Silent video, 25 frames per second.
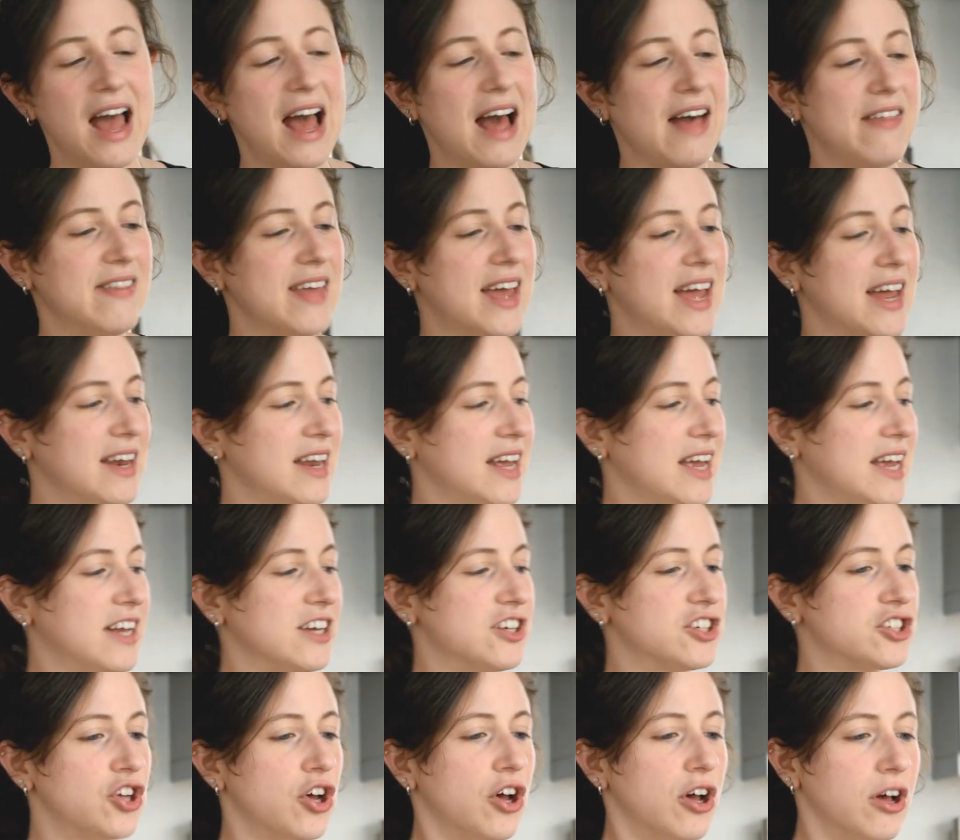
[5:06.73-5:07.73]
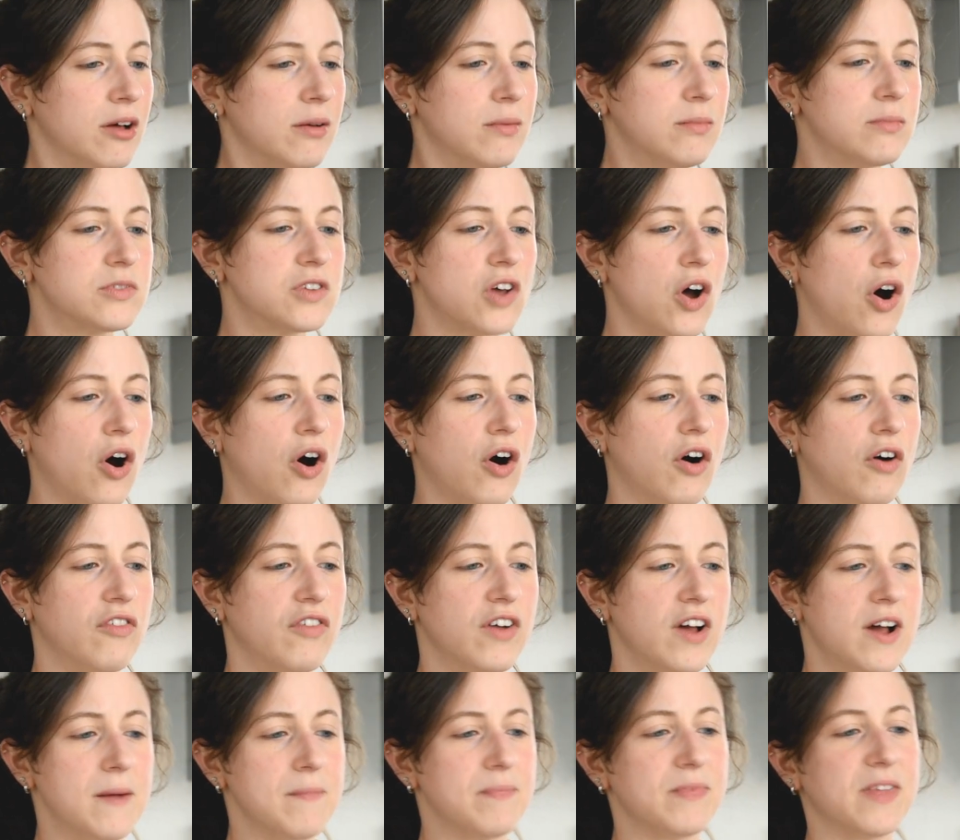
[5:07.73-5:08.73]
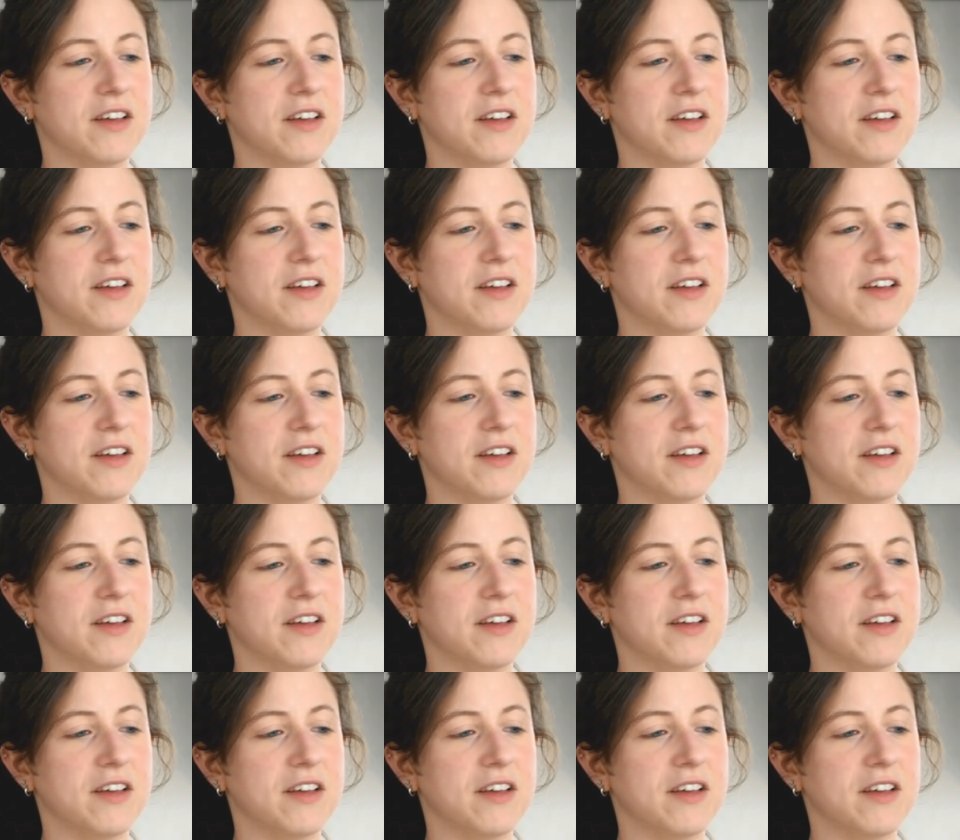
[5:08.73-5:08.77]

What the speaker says: And then in terms of